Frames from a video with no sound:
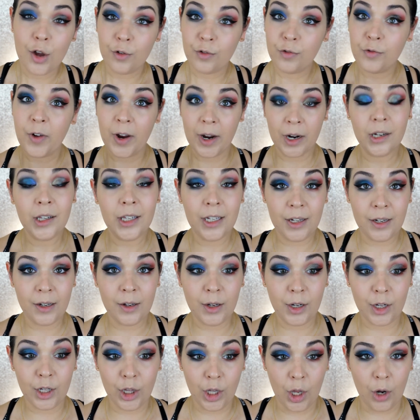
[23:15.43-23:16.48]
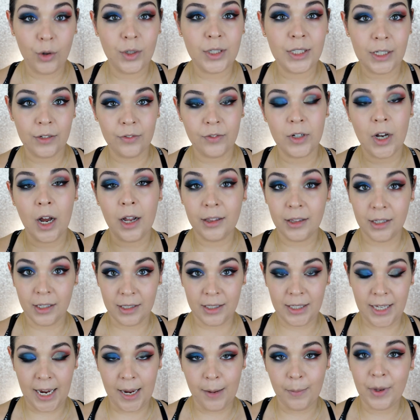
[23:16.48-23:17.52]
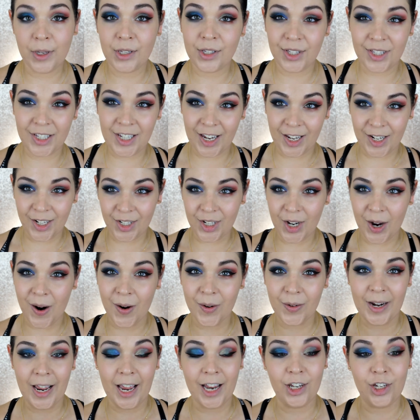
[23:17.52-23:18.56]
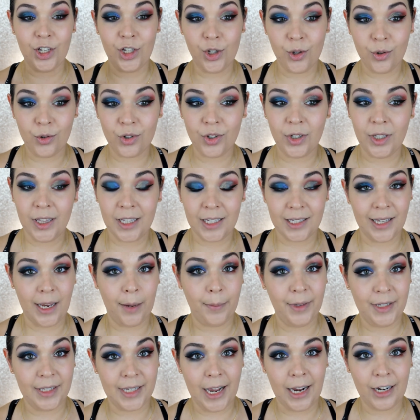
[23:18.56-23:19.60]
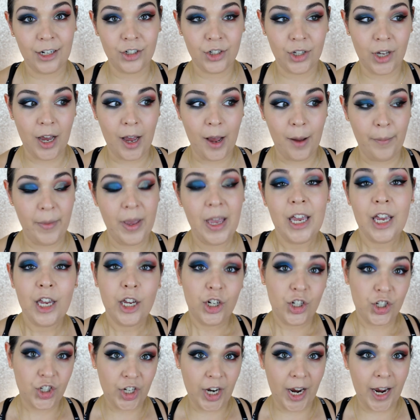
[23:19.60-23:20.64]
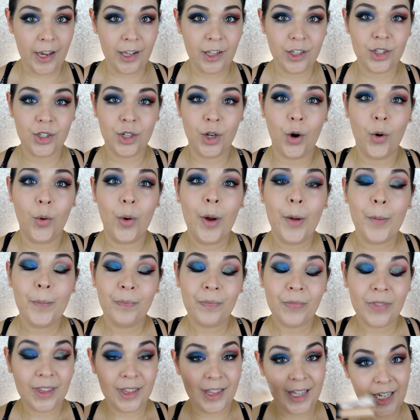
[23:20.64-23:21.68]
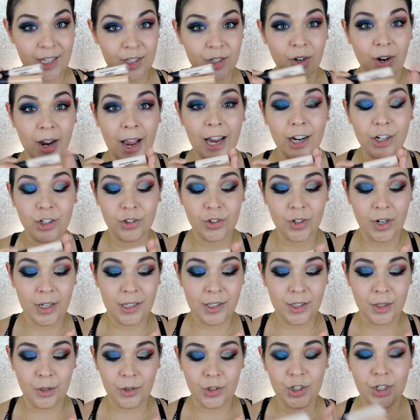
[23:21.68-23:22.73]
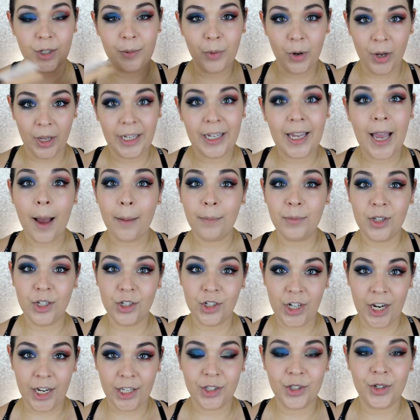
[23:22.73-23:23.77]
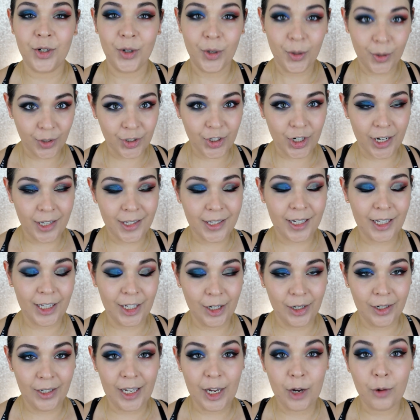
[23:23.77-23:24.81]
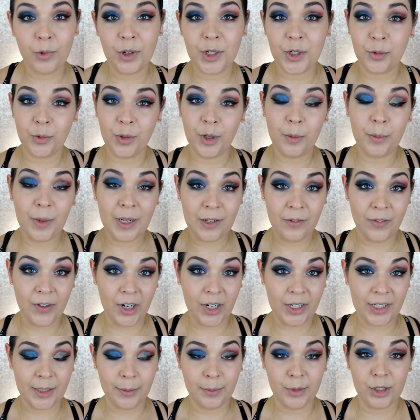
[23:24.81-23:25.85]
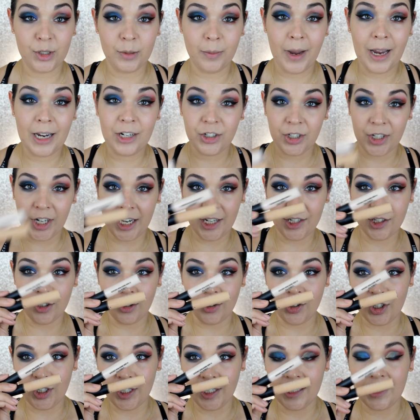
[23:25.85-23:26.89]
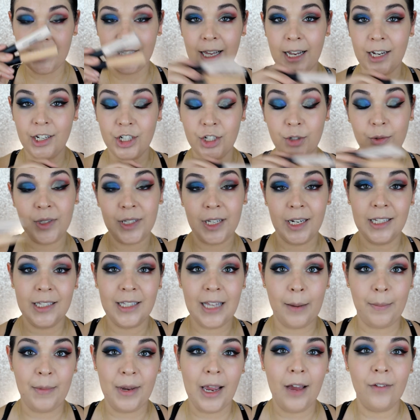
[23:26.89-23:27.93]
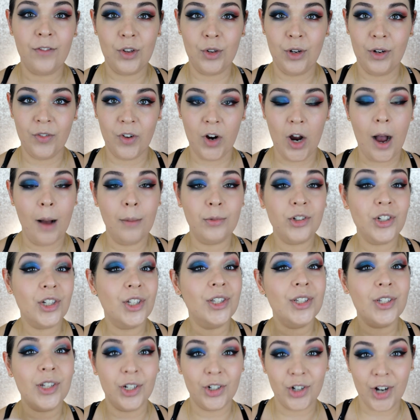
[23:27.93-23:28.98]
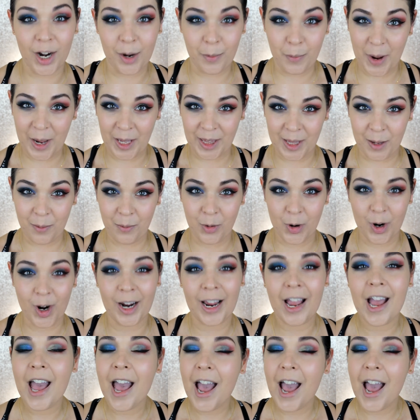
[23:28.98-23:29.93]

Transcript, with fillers: fairly close, if not the same skin tone, and usually the same exact shade. So these are extras, so she probably kept the shades that are her shades clearly, which would have been very similar to my shades. So she did say she was going to send me a few different options to try to make them work,